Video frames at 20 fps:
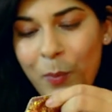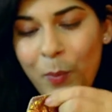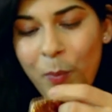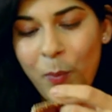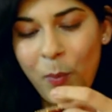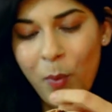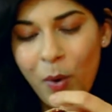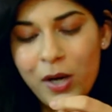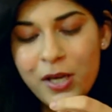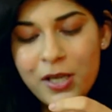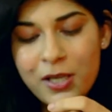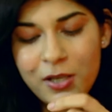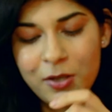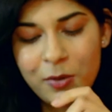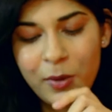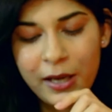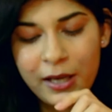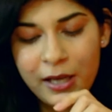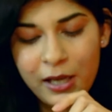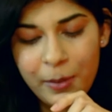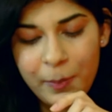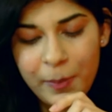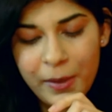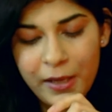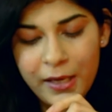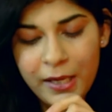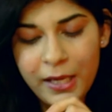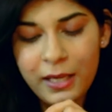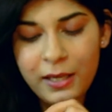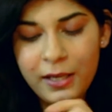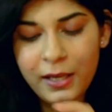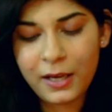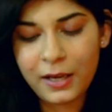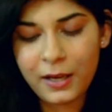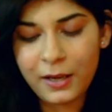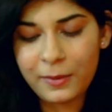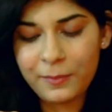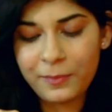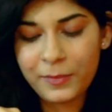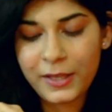what do I keep in it?
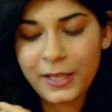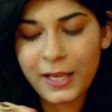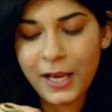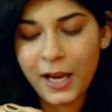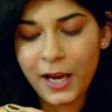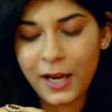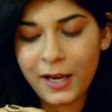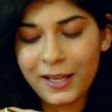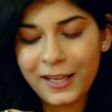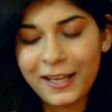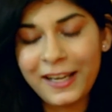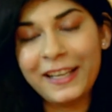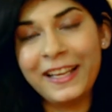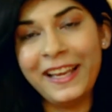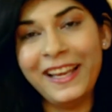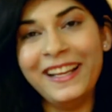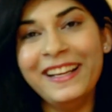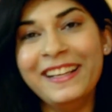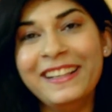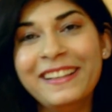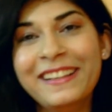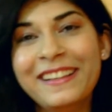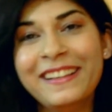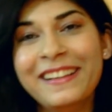Um, yeah, again,